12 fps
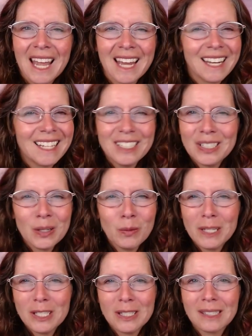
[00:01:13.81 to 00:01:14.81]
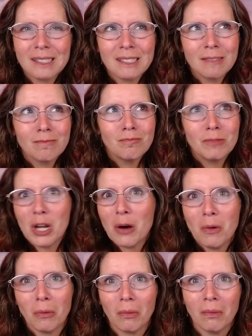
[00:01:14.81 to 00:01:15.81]
and I didn't always
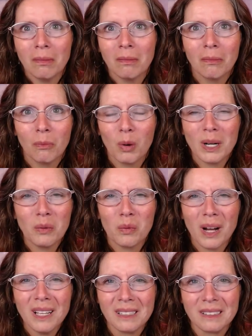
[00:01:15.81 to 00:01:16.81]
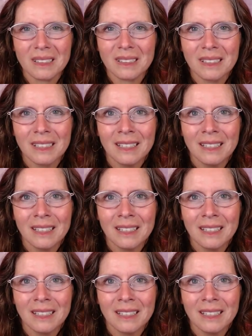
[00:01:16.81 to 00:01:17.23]
know what it was.